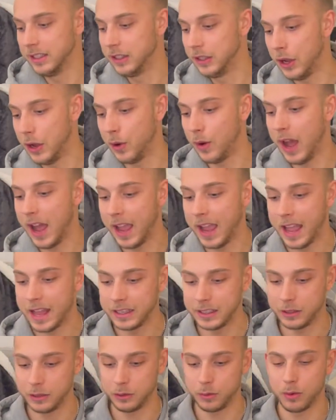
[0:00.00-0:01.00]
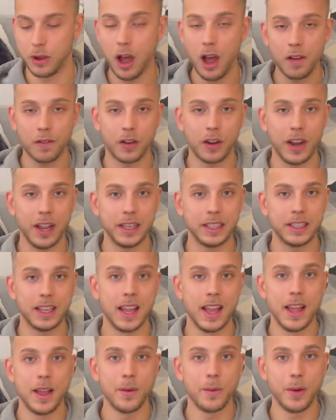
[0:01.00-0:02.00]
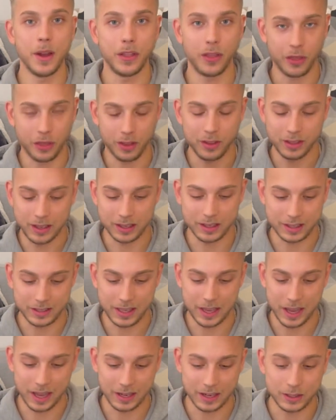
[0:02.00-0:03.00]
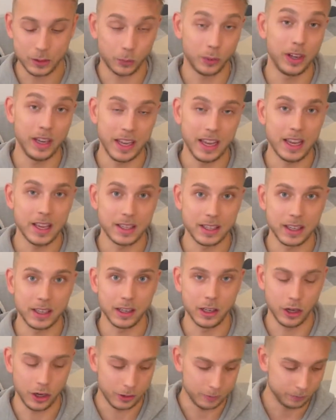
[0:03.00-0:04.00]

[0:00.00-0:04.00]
So I had to cover it with this thing, and it's really easy. Look.